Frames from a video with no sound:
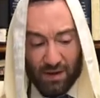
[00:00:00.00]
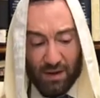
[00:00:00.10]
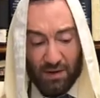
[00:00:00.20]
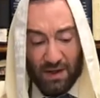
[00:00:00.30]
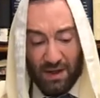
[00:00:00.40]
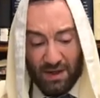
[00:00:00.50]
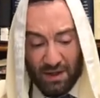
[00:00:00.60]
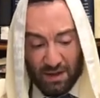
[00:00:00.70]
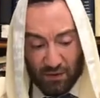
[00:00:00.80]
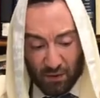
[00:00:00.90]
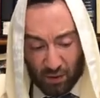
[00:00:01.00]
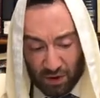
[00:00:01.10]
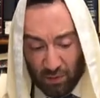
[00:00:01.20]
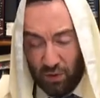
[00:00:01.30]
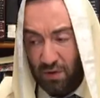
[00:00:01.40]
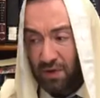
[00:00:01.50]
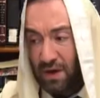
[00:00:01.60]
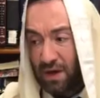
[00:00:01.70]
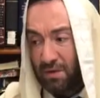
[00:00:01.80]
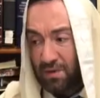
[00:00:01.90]
The answer is you look at the book of
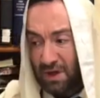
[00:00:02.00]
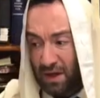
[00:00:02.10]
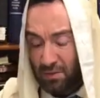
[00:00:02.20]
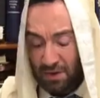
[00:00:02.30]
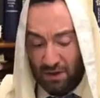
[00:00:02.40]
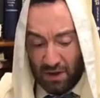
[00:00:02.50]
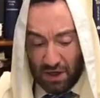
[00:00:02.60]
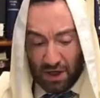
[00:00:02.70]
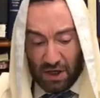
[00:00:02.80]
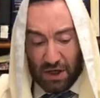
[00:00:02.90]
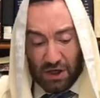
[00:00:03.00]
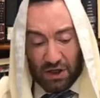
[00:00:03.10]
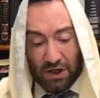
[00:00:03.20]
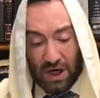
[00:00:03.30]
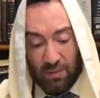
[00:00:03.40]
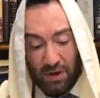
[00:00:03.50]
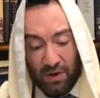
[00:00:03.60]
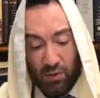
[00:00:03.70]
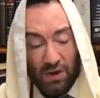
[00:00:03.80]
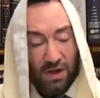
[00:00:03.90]
Tehillim, Psalms, chapter
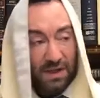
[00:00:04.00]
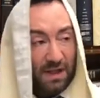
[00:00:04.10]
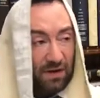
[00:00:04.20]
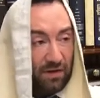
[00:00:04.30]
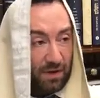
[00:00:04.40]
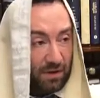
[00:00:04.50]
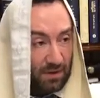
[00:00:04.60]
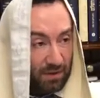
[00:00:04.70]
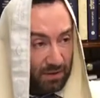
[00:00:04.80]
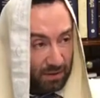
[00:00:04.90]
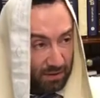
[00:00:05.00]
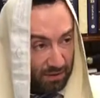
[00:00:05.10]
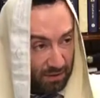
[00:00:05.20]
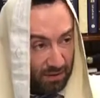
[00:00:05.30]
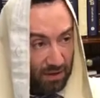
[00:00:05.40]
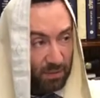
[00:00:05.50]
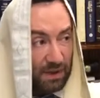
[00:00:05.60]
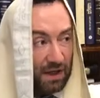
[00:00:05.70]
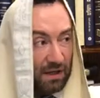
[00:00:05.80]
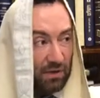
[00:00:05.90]
27, the
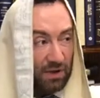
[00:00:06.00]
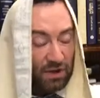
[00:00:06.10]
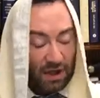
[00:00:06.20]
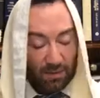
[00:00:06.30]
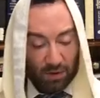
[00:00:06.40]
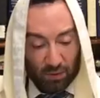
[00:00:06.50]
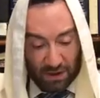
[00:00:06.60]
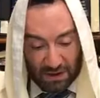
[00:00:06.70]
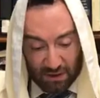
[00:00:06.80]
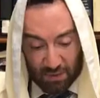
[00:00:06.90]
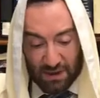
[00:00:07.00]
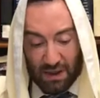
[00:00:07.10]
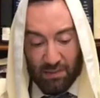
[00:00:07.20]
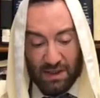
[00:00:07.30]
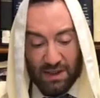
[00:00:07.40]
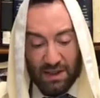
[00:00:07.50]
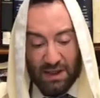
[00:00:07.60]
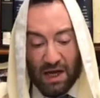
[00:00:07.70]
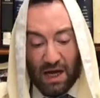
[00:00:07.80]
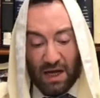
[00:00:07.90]
beginning of the chapter 27 of Psalms. It
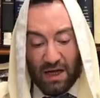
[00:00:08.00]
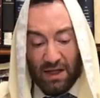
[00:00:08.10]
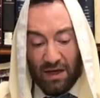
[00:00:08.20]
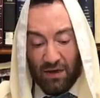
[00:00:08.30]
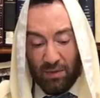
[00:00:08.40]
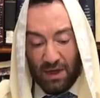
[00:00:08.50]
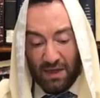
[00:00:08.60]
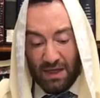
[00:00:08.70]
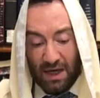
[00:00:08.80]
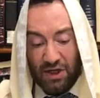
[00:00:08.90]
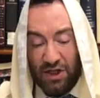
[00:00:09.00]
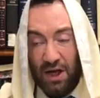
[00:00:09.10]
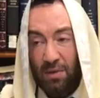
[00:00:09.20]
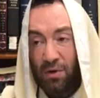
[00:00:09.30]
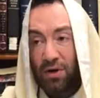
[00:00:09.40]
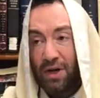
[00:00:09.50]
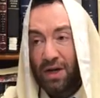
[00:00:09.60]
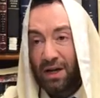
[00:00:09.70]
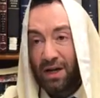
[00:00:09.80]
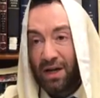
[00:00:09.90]
says, David HaMelech says, Hashem
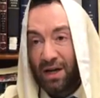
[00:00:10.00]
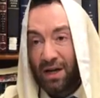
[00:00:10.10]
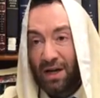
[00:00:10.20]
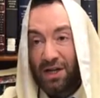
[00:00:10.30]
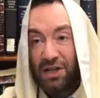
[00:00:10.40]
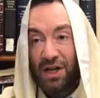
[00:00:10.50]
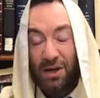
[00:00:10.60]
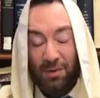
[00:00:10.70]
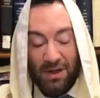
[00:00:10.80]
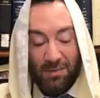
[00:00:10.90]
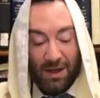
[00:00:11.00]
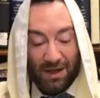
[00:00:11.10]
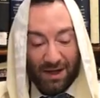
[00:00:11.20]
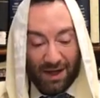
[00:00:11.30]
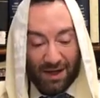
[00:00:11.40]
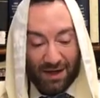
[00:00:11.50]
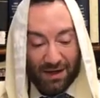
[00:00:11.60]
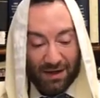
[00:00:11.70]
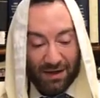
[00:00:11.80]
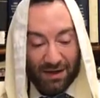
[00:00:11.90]
Ori, Hashem is my
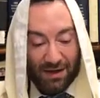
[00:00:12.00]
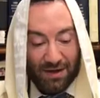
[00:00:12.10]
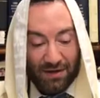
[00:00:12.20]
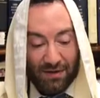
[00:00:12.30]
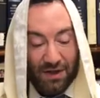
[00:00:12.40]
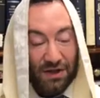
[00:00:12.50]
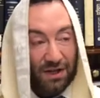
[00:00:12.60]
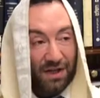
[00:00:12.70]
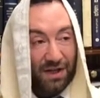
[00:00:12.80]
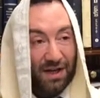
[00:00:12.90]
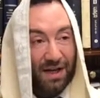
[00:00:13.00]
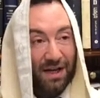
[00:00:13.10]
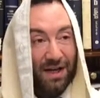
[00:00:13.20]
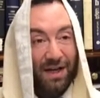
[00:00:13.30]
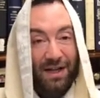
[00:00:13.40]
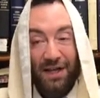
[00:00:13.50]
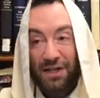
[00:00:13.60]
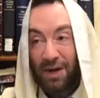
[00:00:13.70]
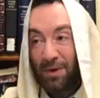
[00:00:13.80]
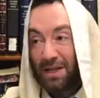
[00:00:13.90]
light, V'ishi, and
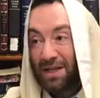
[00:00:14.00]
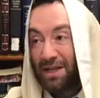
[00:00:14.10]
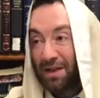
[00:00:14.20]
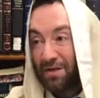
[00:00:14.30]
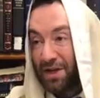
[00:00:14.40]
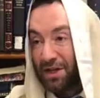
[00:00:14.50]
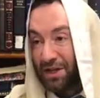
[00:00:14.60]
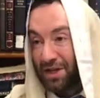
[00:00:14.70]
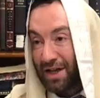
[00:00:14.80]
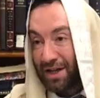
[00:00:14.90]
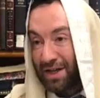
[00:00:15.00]
Hashem is the salvation.